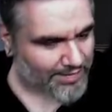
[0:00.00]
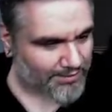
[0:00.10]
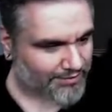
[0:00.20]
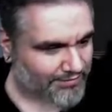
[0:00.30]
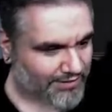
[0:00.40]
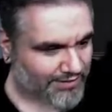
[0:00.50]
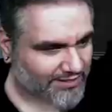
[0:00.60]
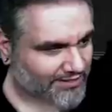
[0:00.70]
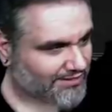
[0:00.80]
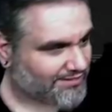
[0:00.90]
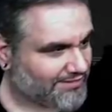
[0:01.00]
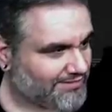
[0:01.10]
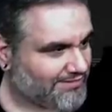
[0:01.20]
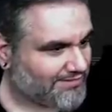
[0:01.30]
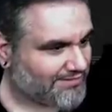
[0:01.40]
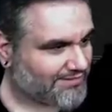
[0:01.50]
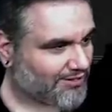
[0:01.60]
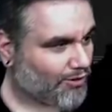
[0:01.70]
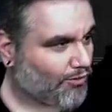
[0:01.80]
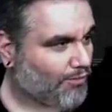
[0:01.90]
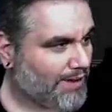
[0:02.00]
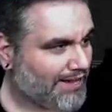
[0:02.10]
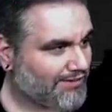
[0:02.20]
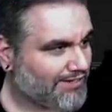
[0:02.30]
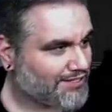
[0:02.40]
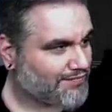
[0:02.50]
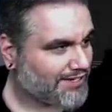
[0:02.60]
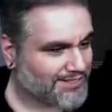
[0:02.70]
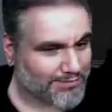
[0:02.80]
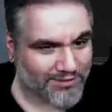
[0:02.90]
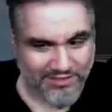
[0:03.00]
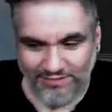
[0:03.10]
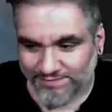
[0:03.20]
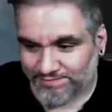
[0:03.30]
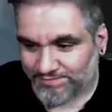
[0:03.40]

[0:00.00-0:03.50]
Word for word: hate it when they fog and clog. Oh man, look at this fancy boy.